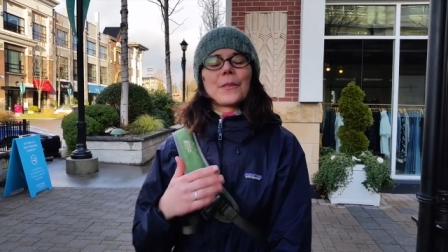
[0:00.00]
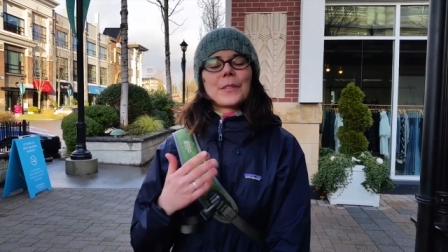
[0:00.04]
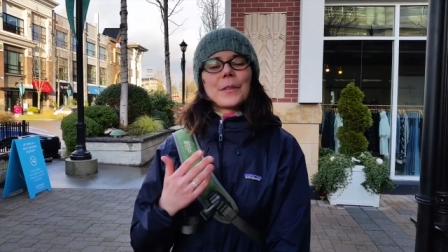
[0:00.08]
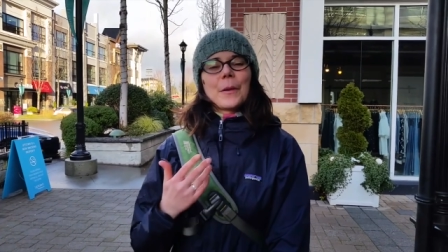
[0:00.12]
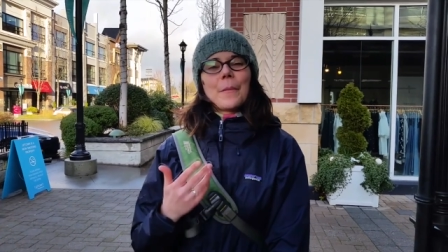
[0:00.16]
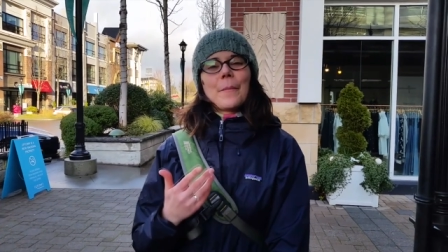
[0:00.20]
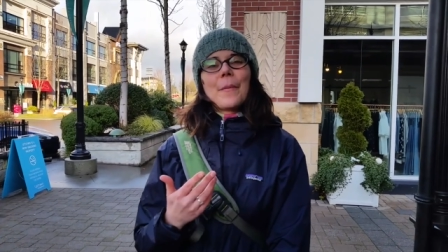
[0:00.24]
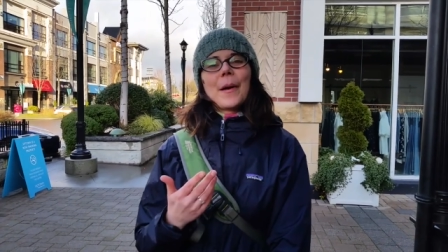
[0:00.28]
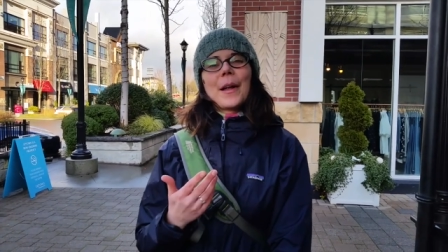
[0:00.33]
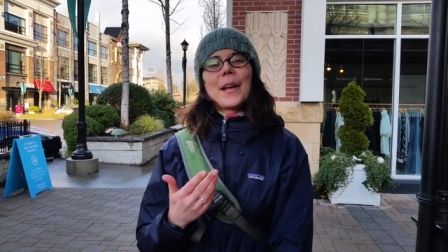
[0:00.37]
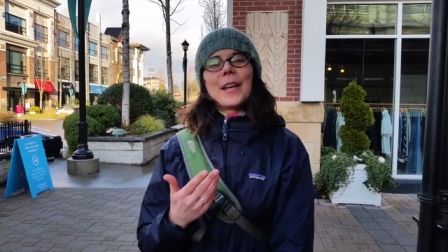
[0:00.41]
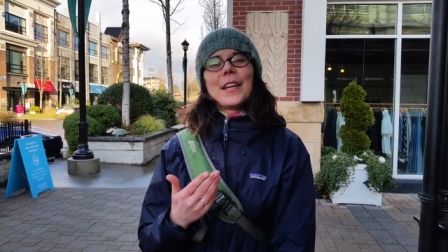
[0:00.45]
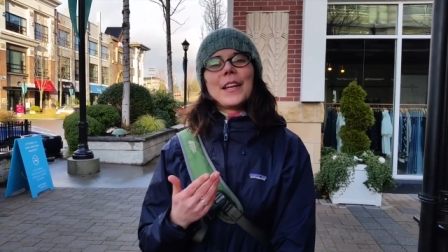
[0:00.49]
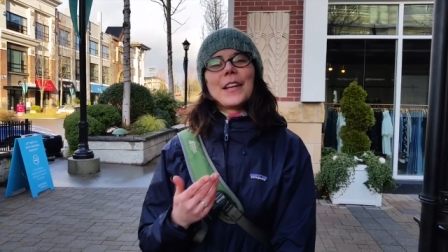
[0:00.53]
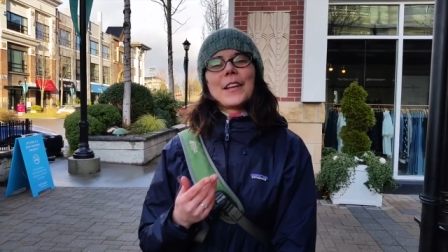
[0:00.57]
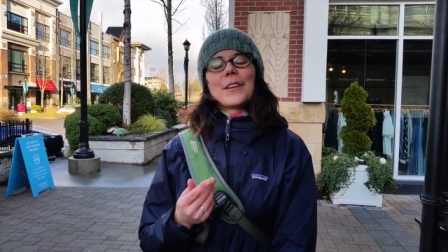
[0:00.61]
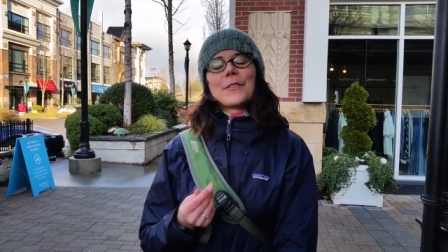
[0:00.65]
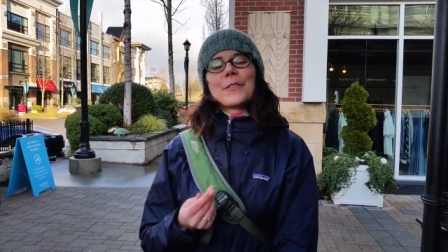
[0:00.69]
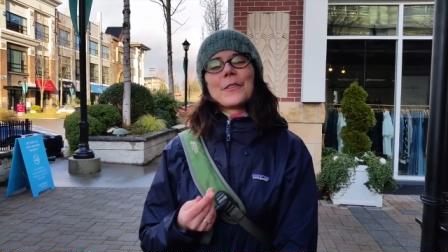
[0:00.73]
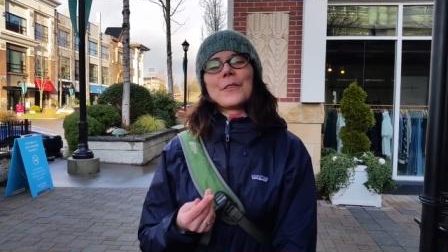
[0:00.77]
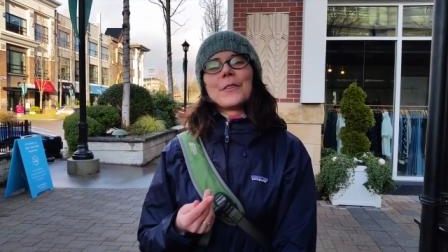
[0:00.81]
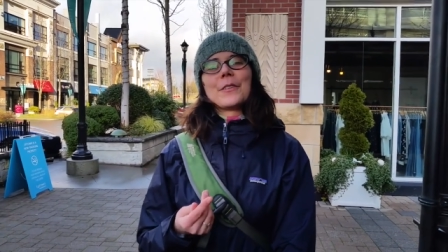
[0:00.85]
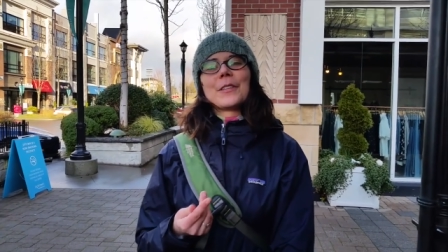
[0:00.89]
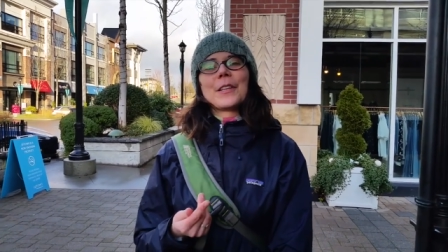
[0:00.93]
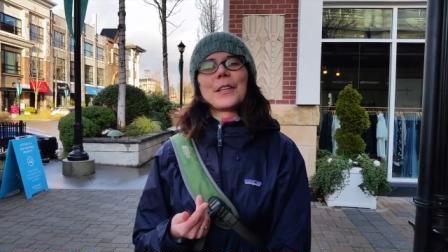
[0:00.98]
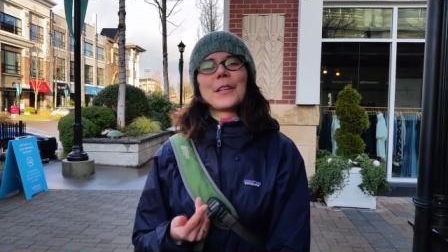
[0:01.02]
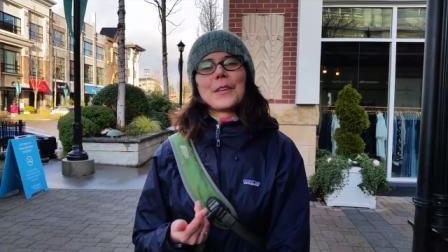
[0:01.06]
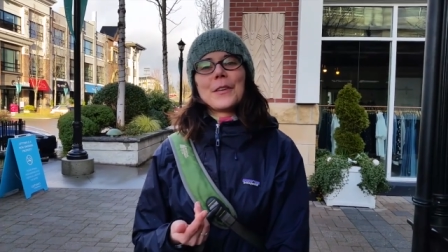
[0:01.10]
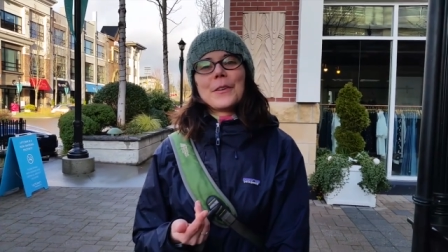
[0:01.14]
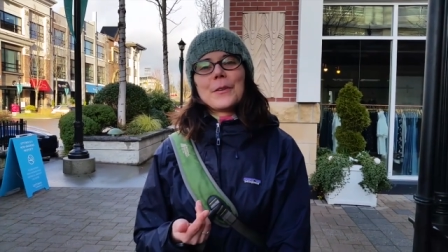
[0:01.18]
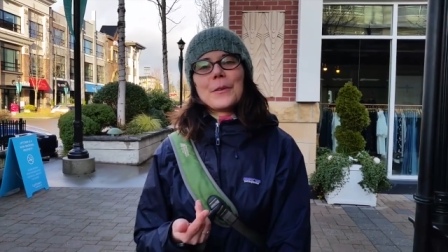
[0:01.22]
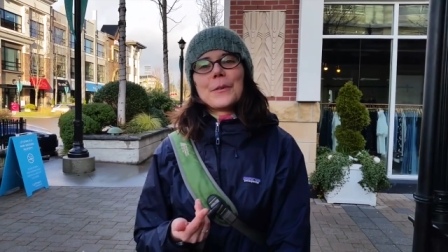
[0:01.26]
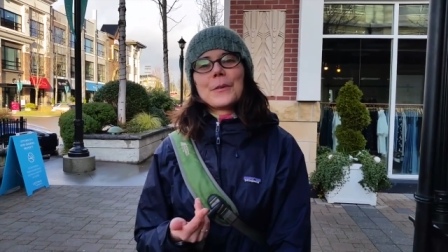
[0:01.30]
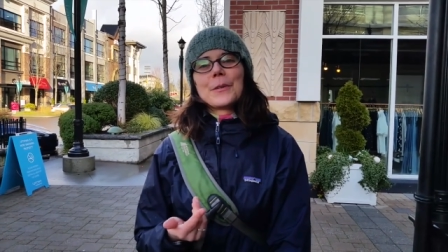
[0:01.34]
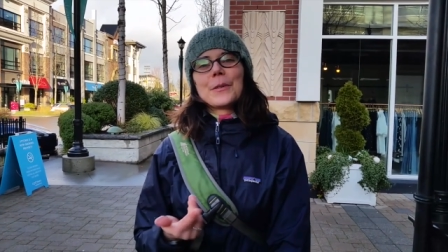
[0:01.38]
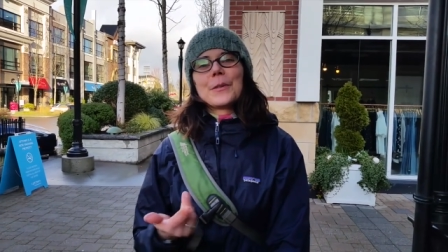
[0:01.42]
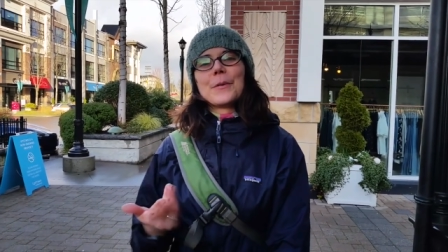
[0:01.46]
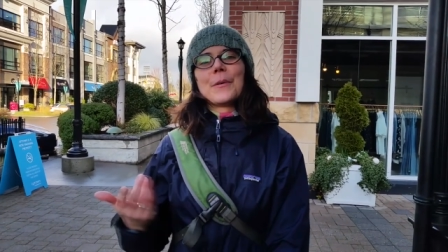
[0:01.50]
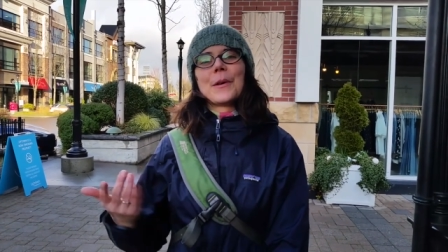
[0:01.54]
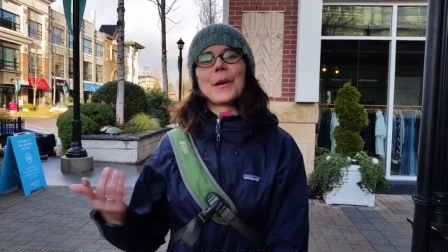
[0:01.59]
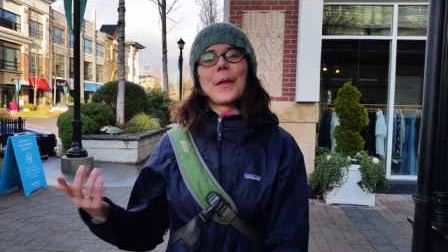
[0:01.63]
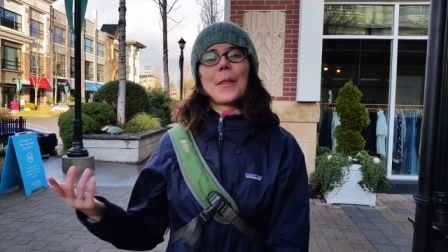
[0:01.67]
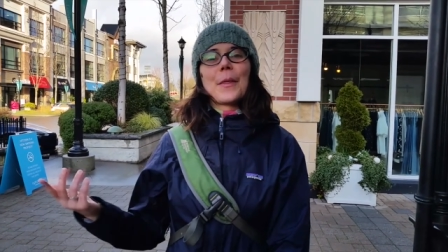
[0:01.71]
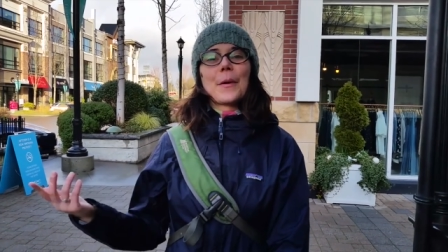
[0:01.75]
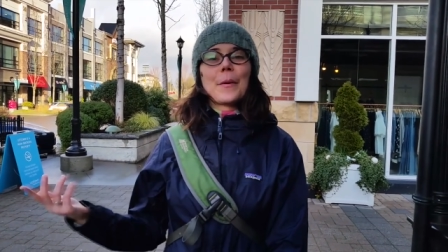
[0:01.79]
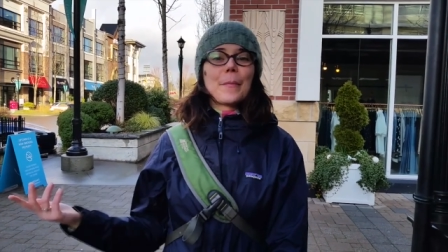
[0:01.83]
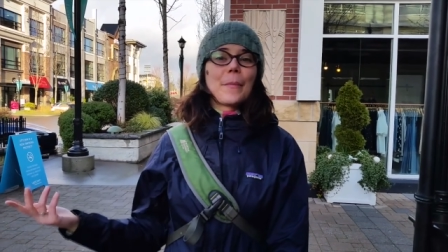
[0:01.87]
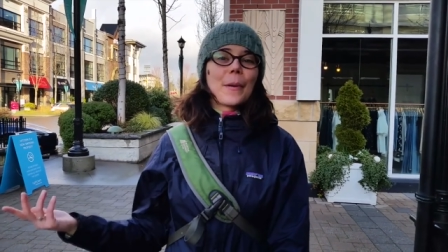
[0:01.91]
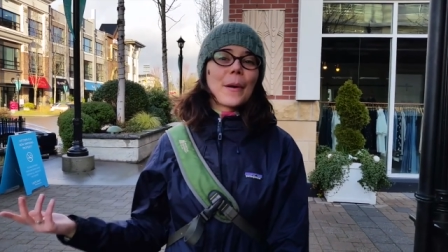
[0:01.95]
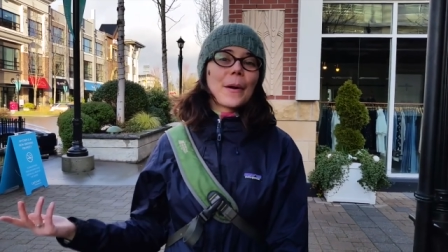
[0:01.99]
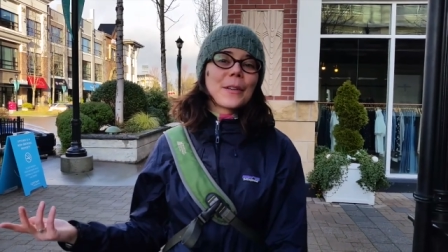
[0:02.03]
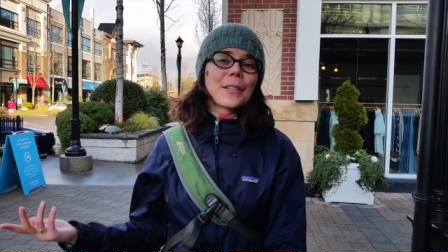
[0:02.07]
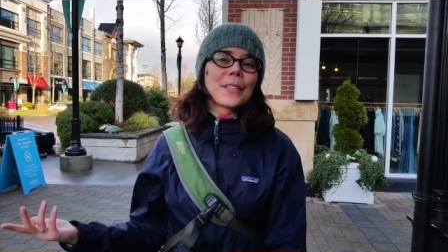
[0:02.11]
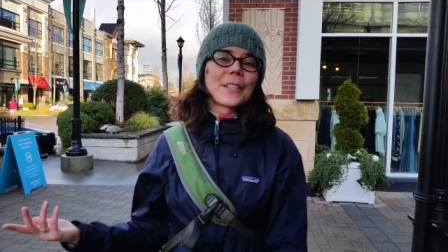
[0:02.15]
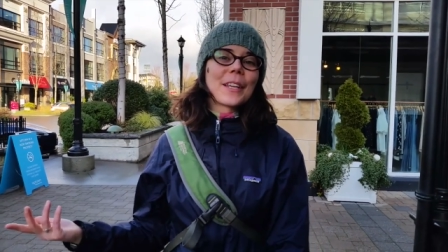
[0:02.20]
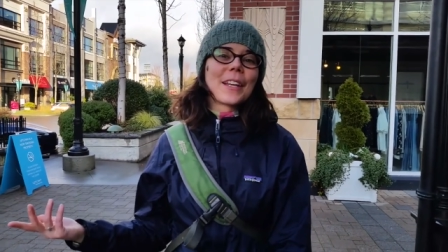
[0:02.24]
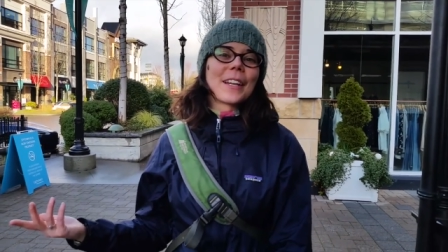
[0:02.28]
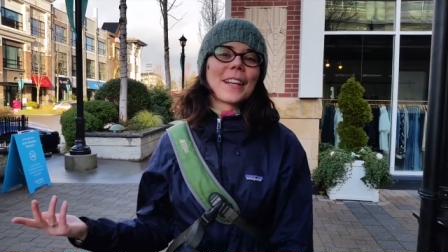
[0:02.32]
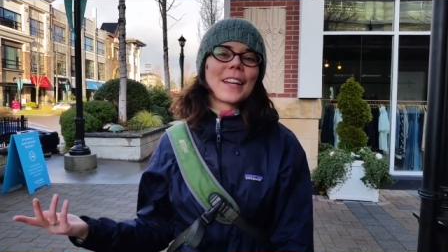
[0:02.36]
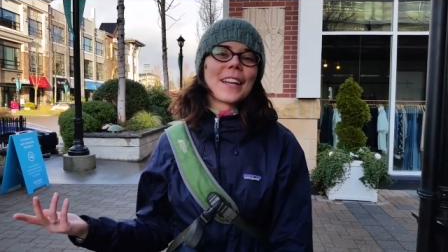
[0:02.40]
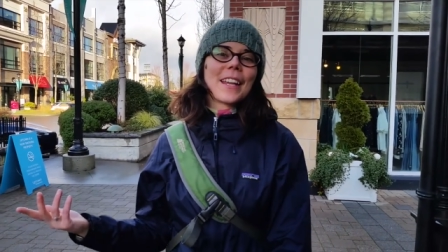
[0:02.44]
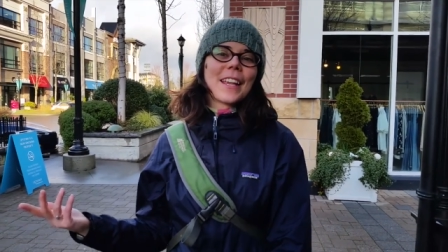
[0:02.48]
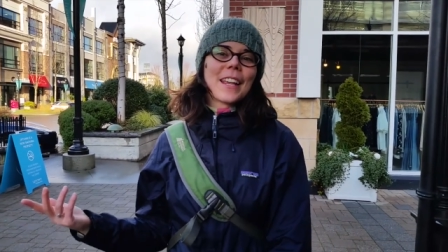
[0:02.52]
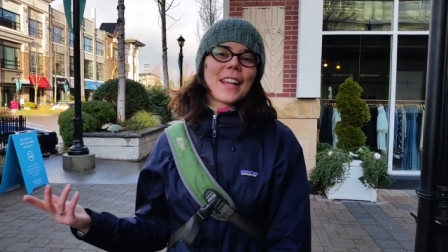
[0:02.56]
somebody introducing you to another person